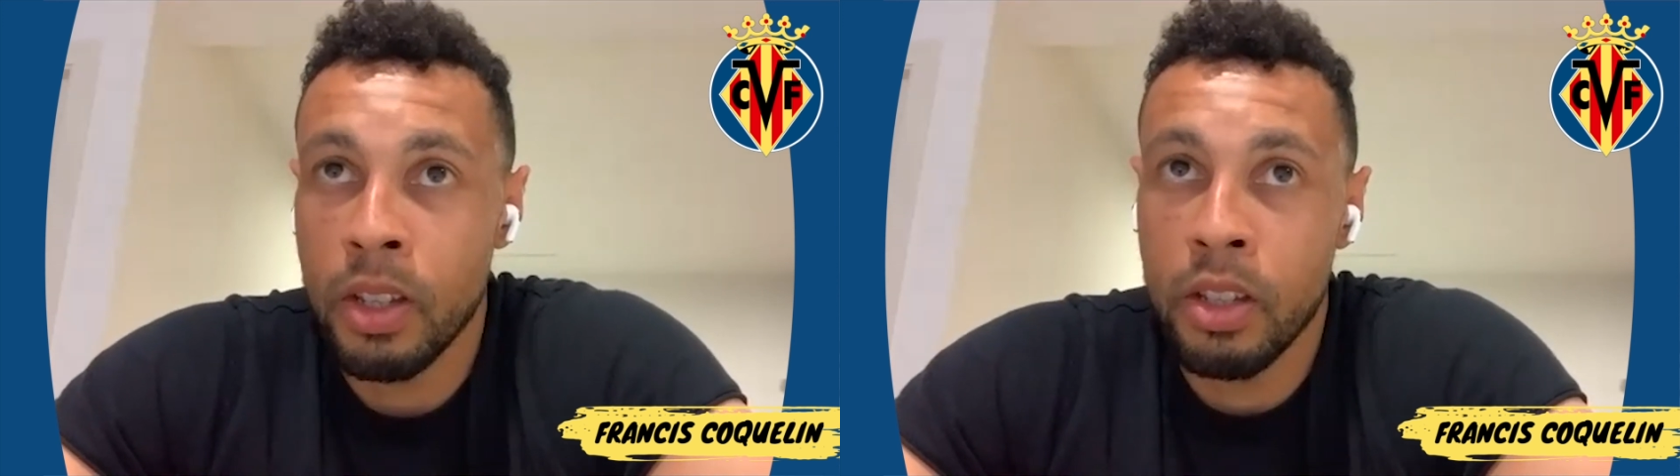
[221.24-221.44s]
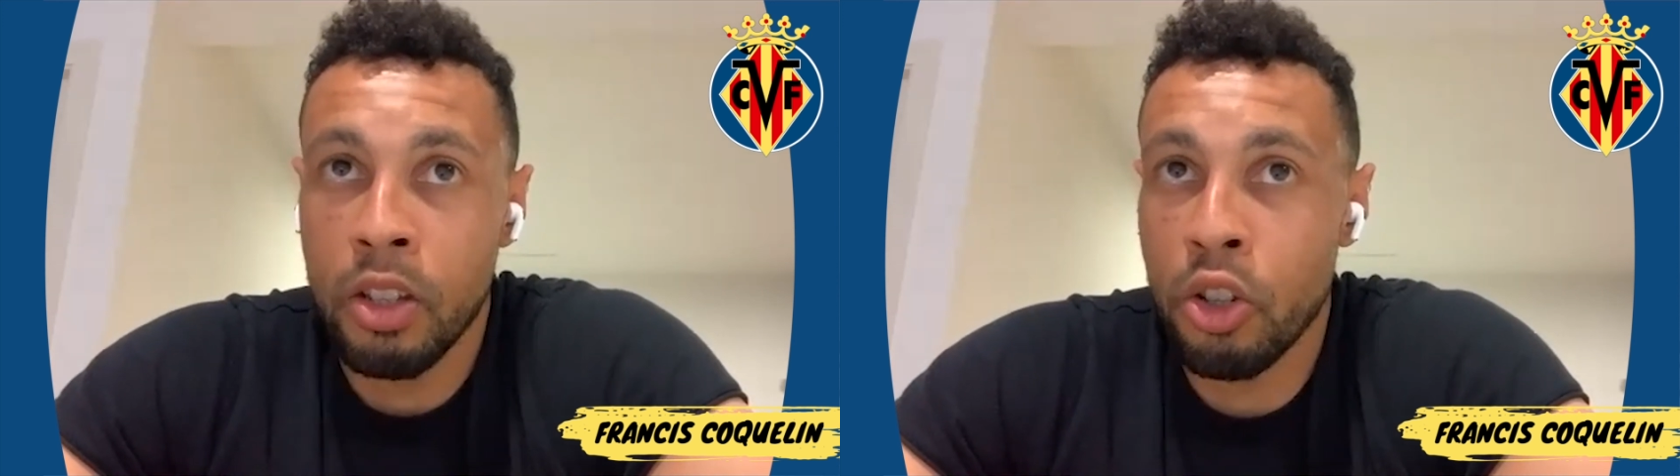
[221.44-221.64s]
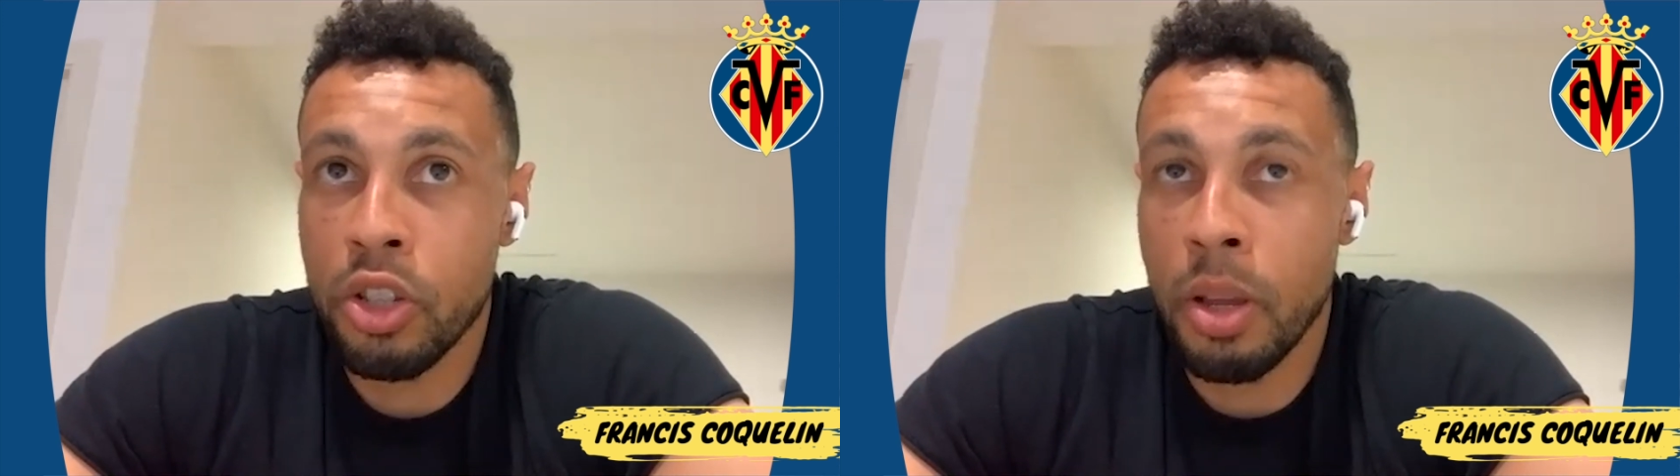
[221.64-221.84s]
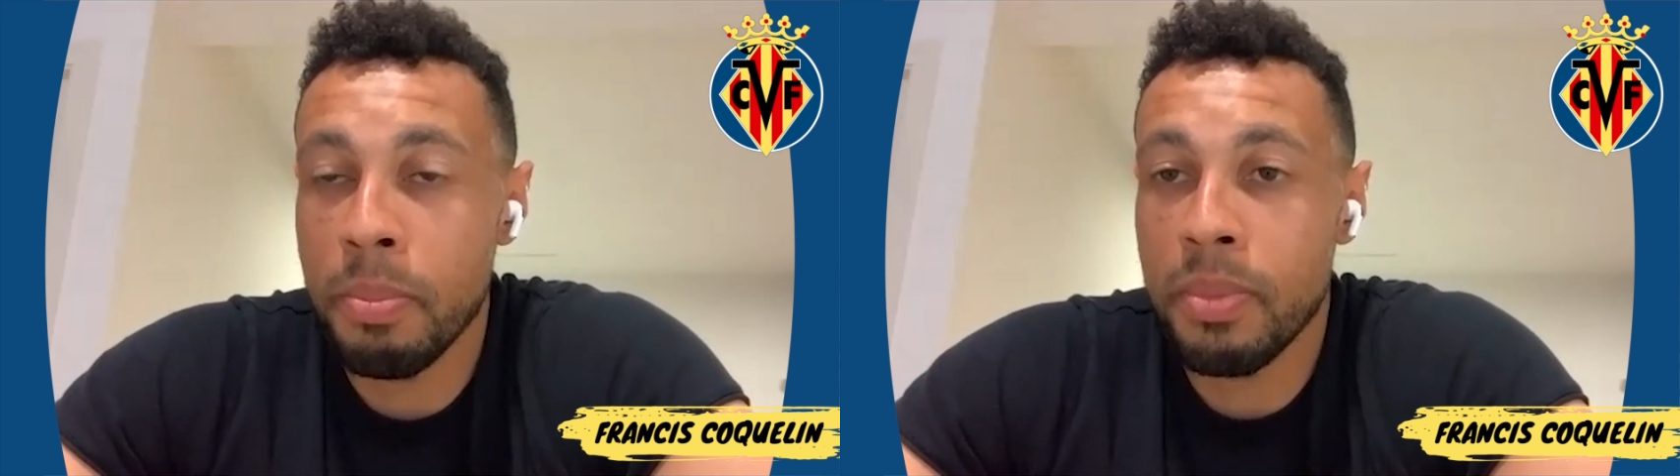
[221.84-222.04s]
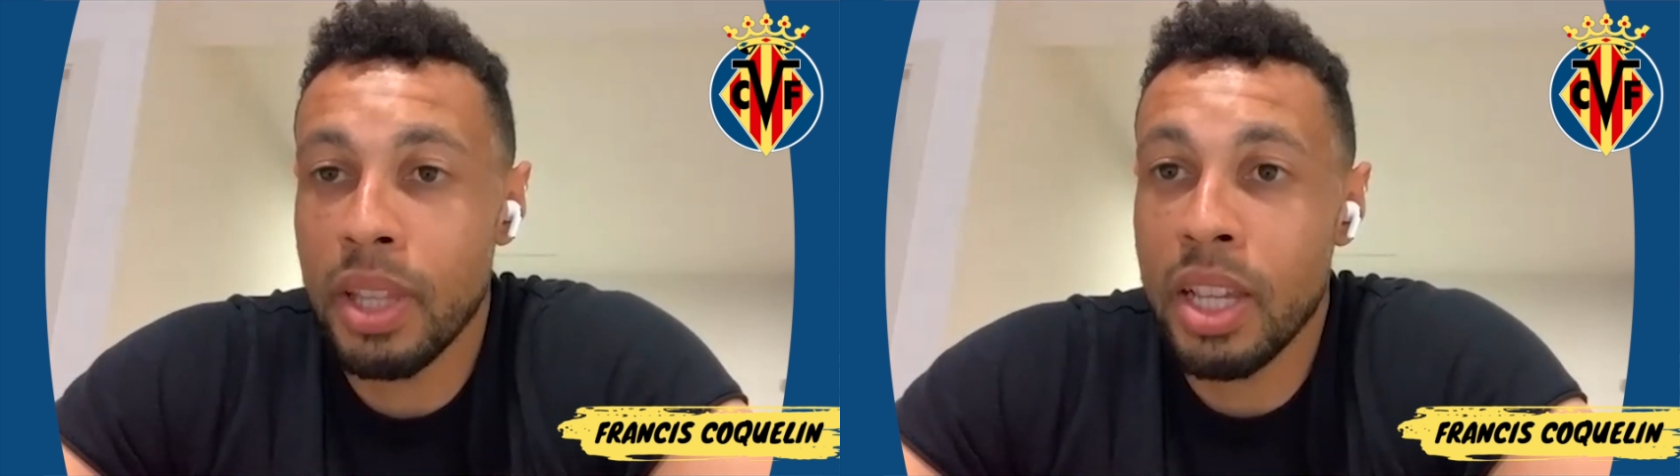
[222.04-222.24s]
You know,
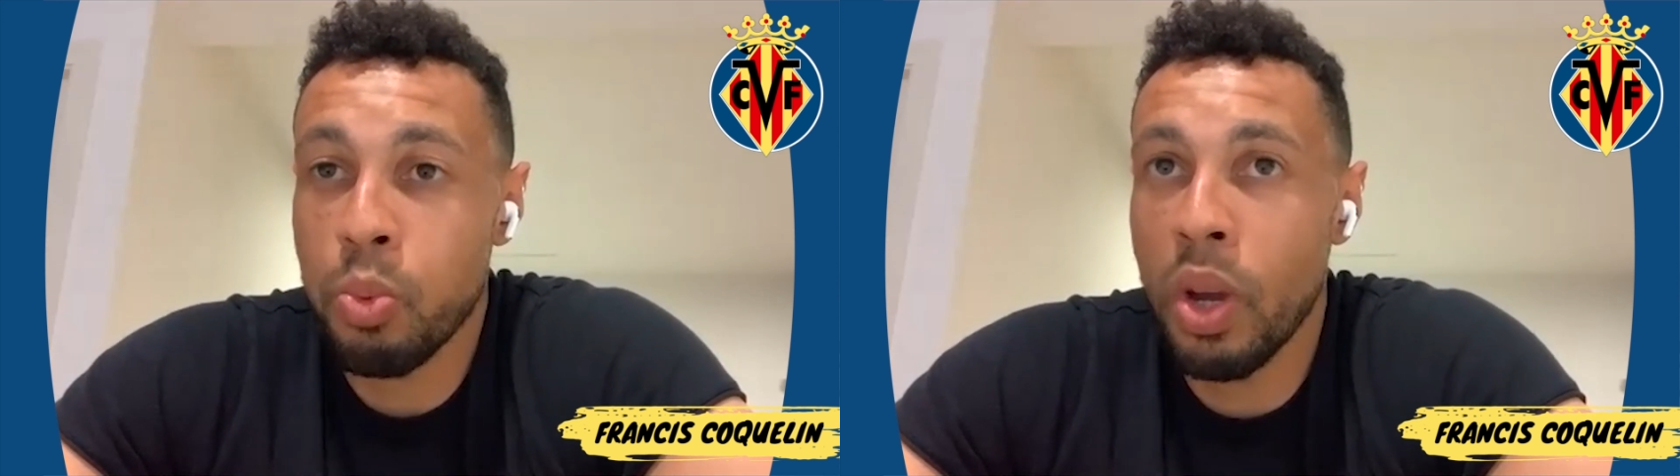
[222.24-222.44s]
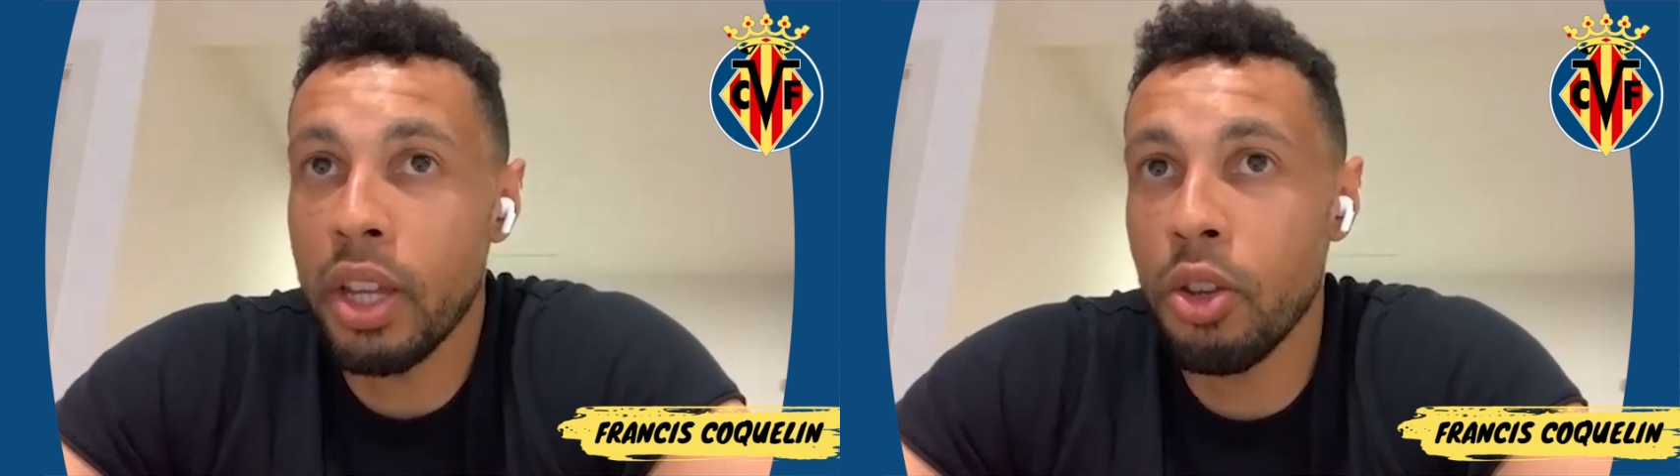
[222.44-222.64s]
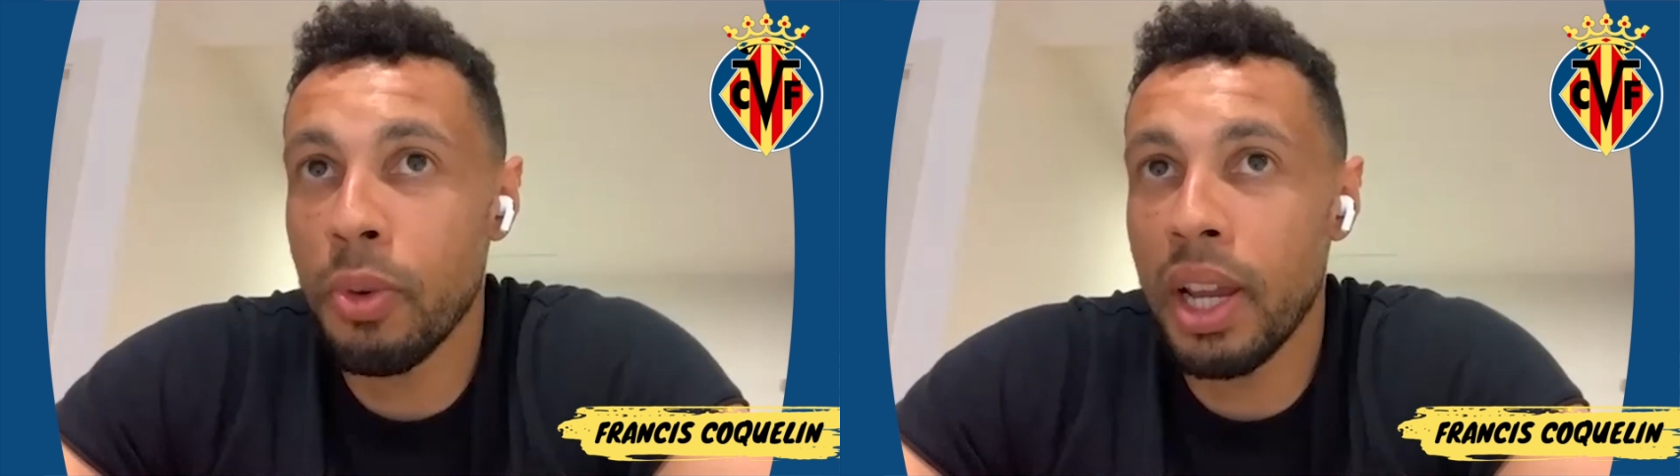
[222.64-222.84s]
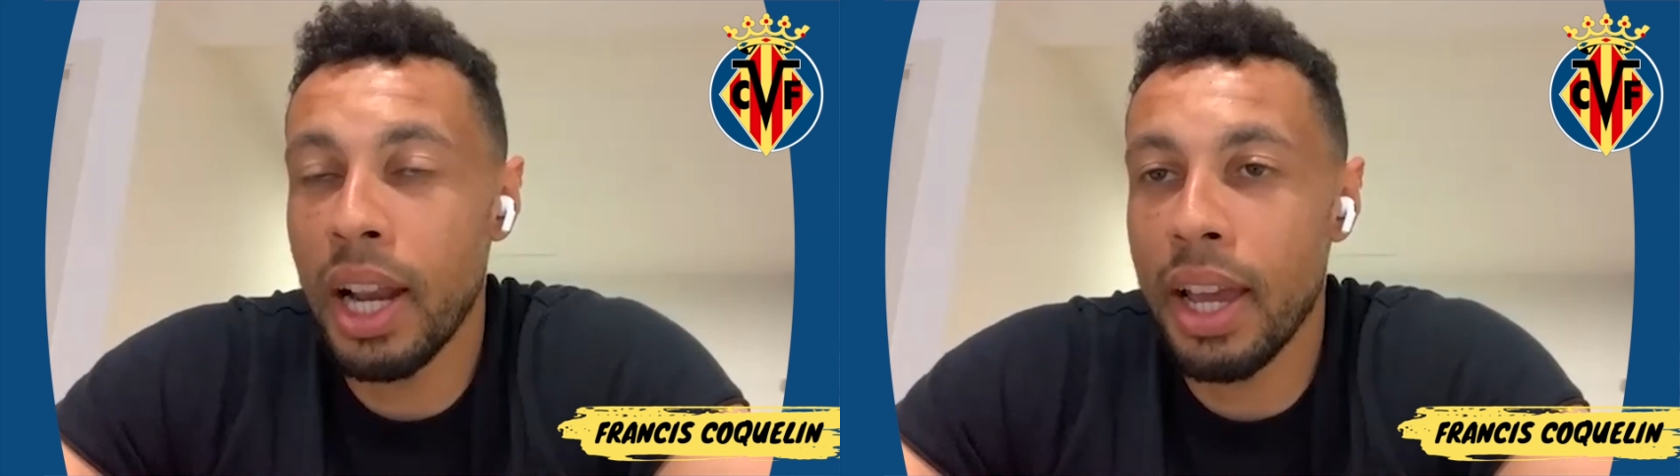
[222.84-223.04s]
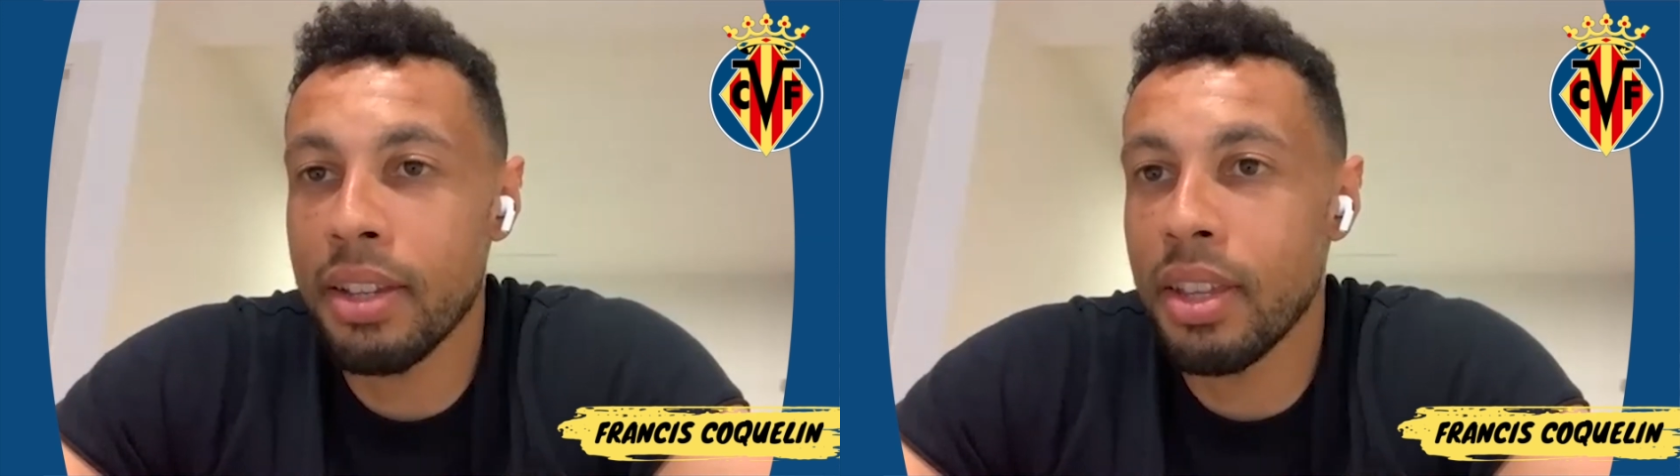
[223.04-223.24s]
that's where you realize